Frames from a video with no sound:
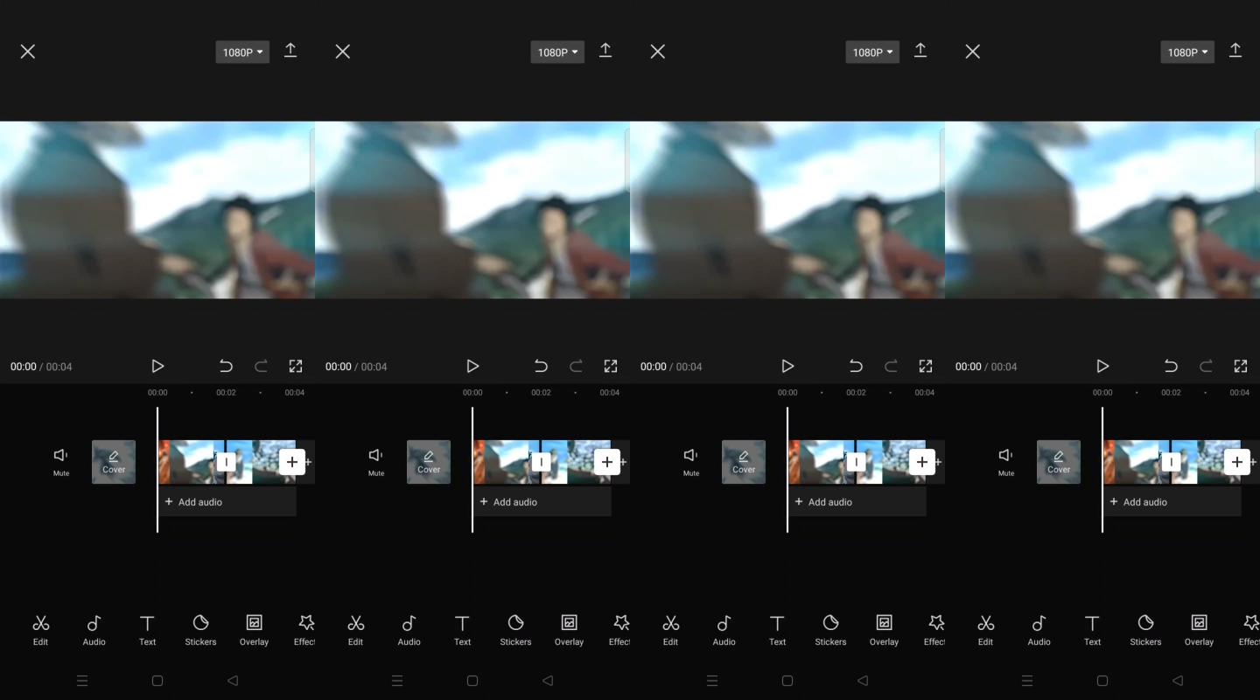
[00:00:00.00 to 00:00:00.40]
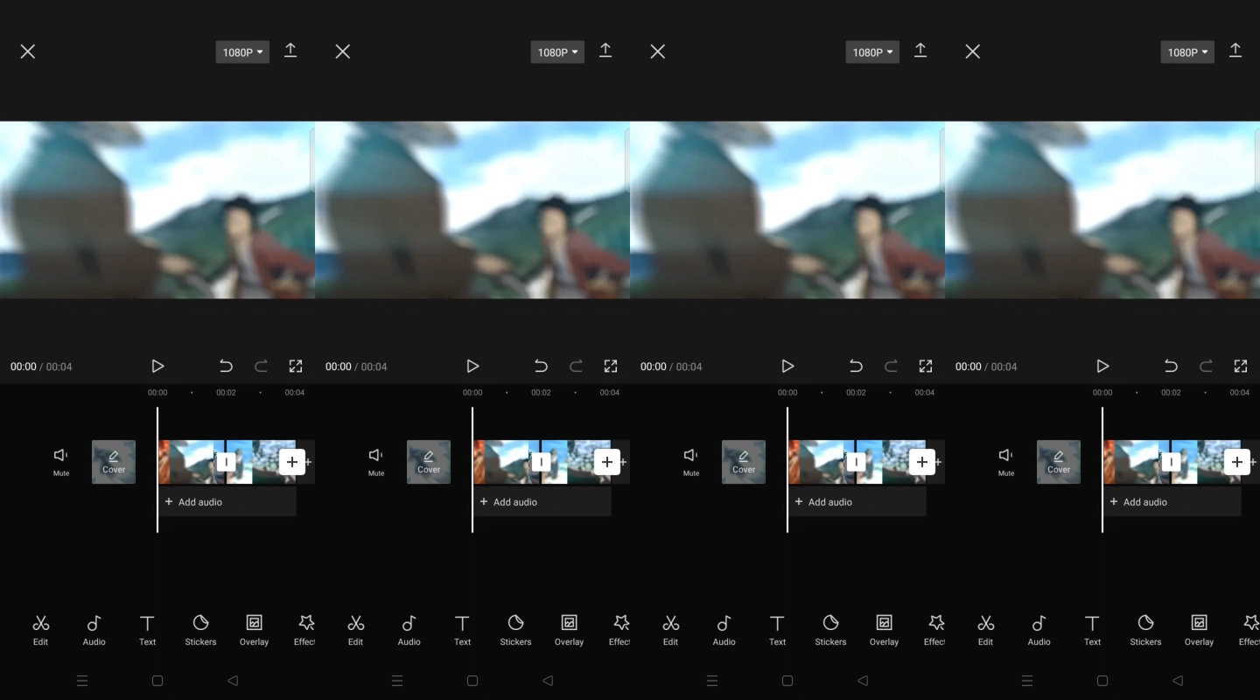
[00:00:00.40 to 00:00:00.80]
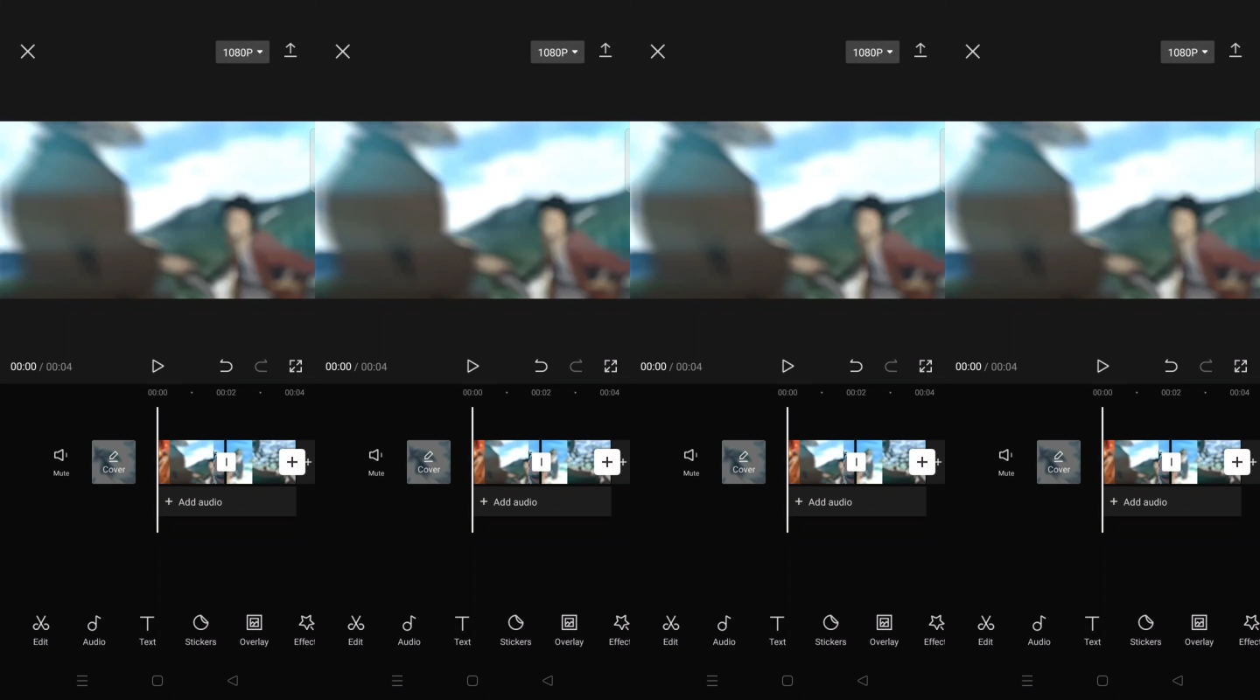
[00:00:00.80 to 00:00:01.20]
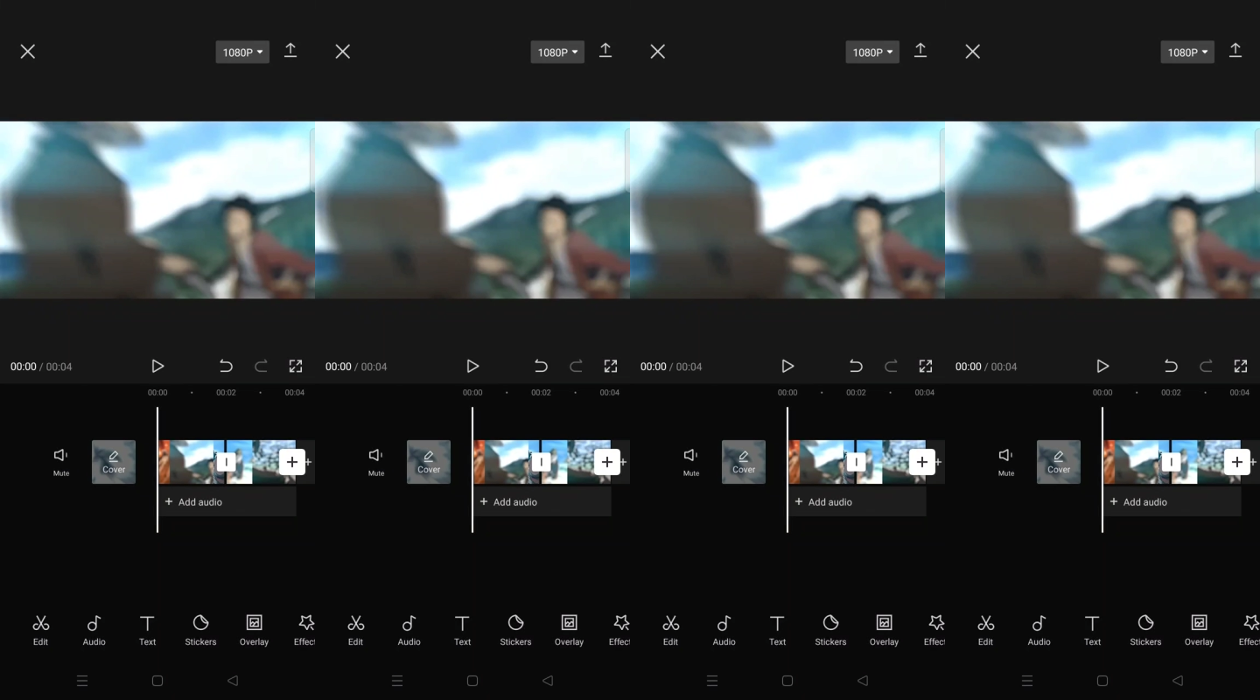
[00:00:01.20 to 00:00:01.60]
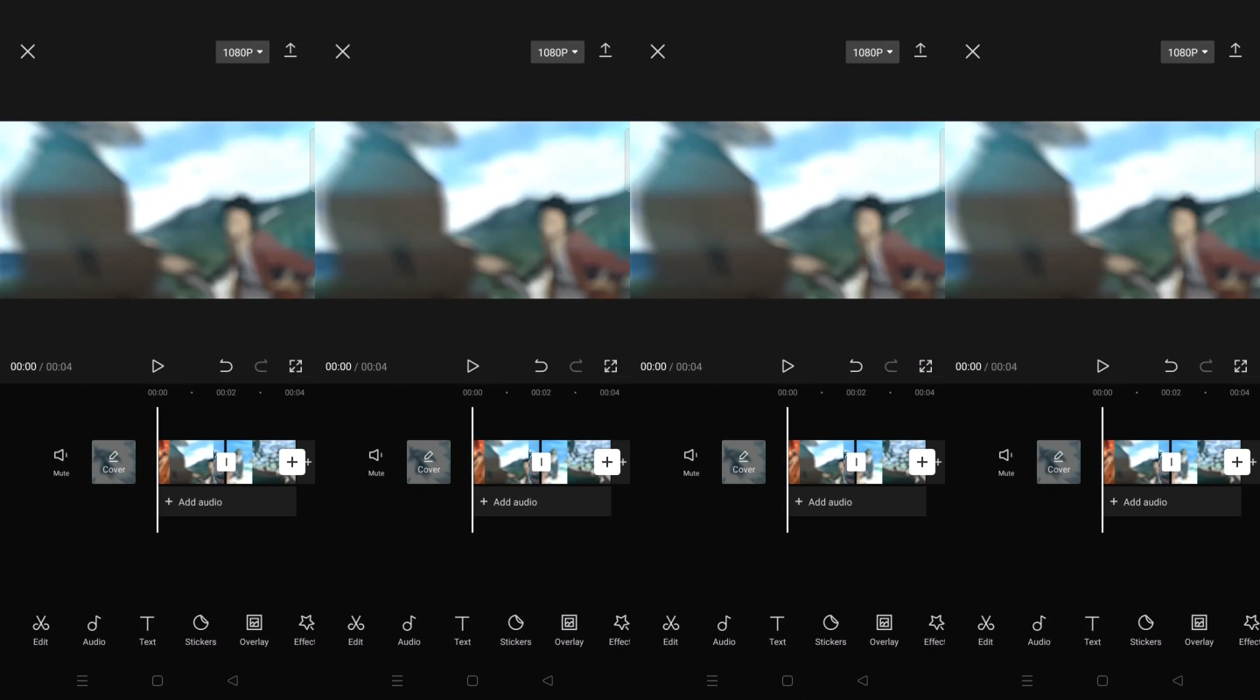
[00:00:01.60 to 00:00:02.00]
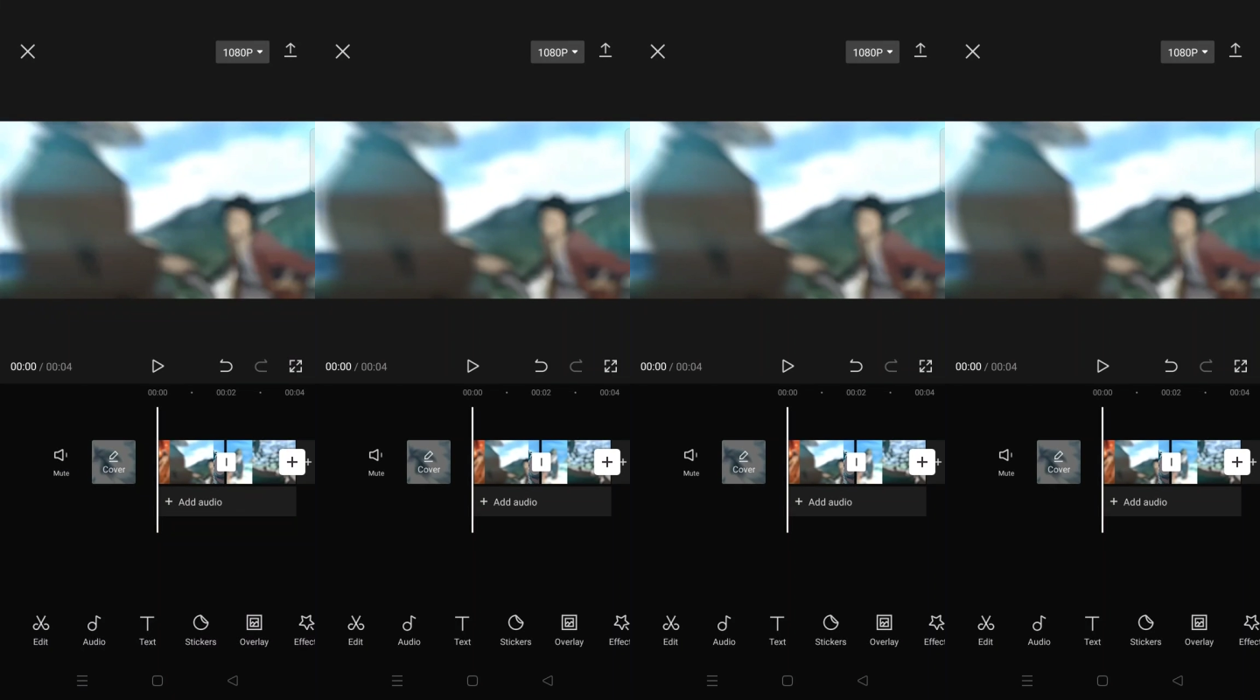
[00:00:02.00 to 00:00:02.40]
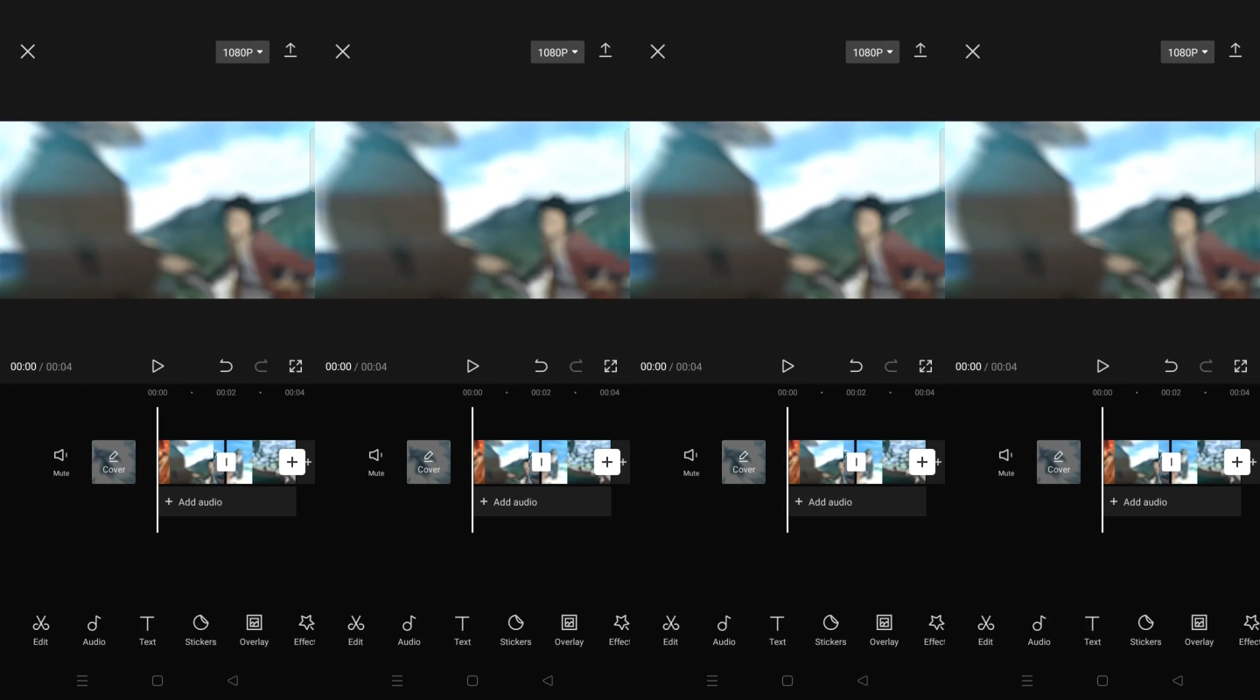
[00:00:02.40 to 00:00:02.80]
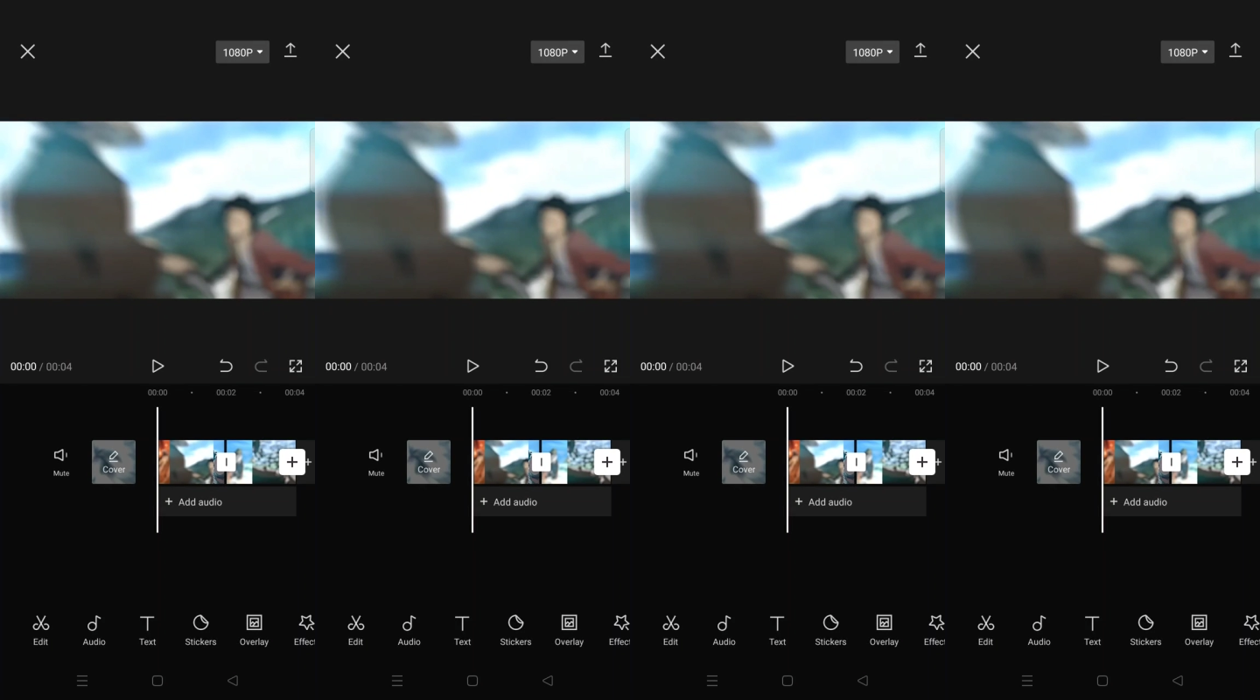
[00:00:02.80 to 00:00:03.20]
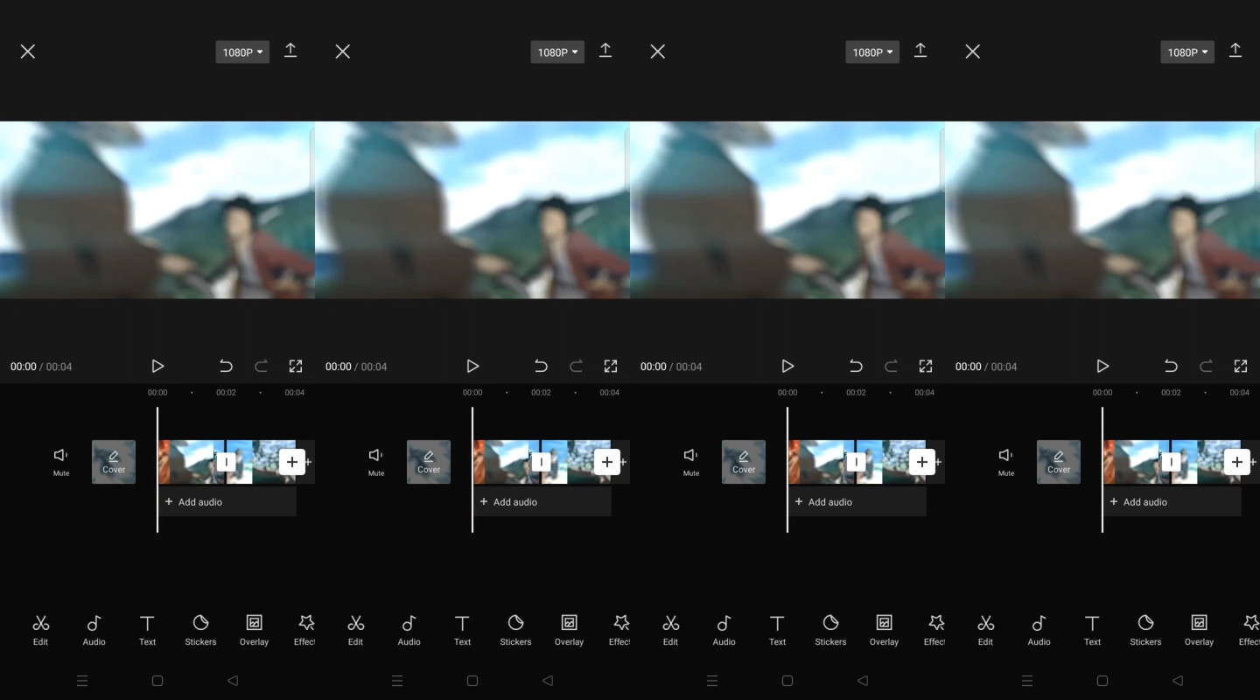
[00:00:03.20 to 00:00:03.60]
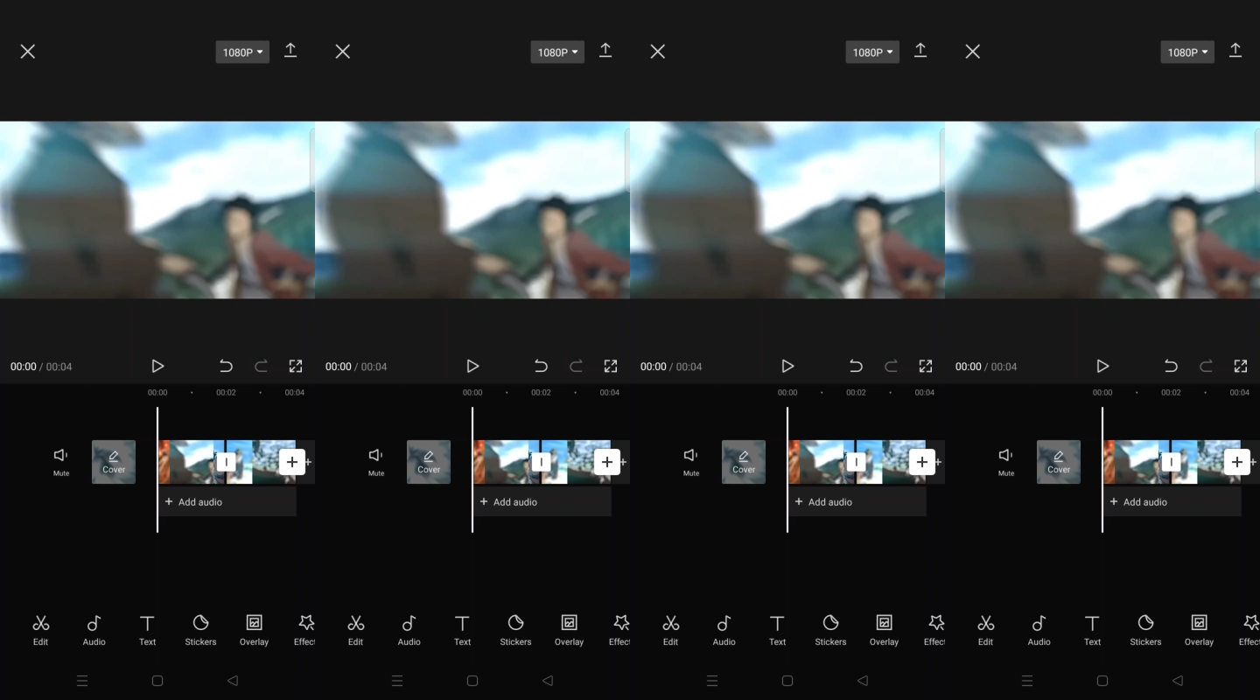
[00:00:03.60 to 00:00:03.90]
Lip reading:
(no speaker visible)